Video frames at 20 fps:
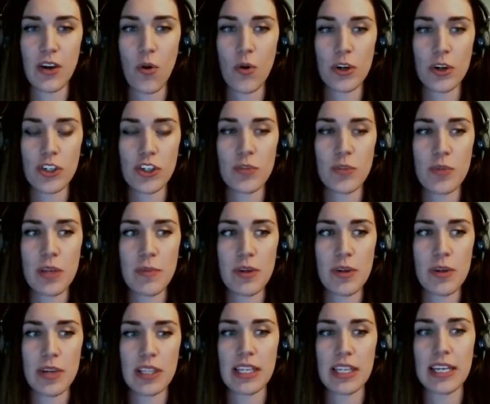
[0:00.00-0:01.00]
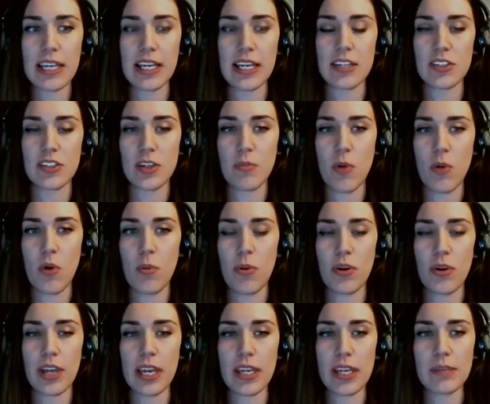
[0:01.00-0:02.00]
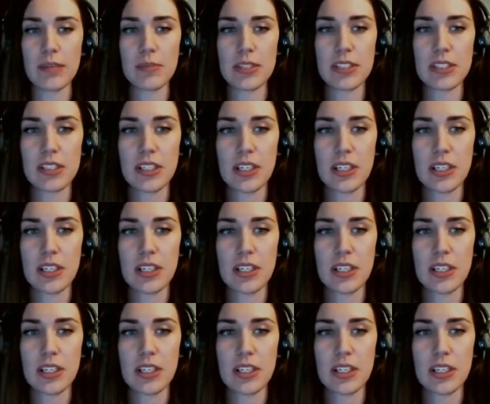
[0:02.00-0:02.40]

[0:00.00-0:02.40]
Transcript: if, if you go relating it to mobile games.